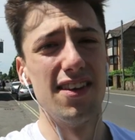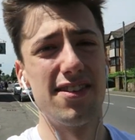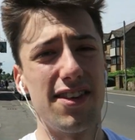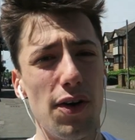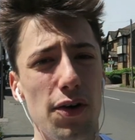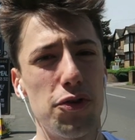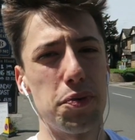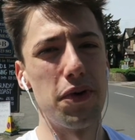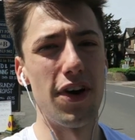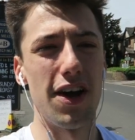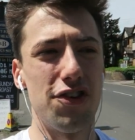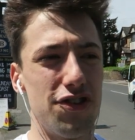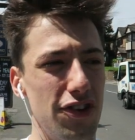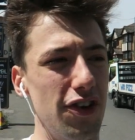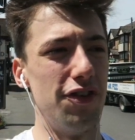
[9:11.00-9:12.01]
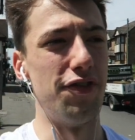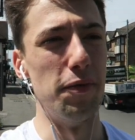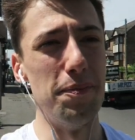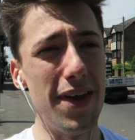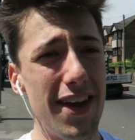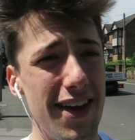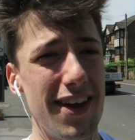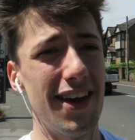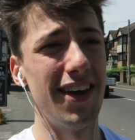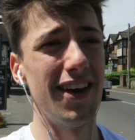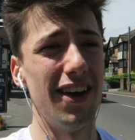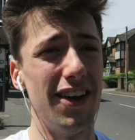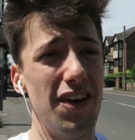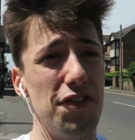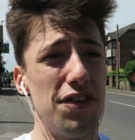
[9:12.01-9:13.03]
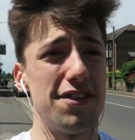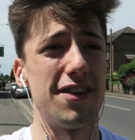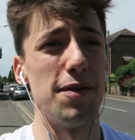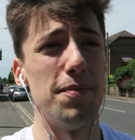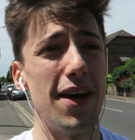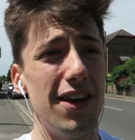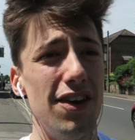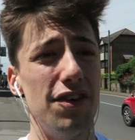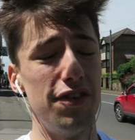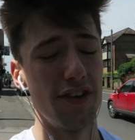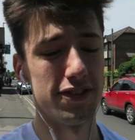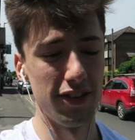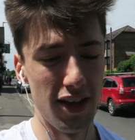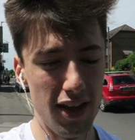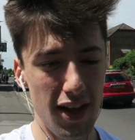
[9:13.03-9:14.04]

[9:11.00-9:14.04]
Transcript: so inspirational for me and obviously many others.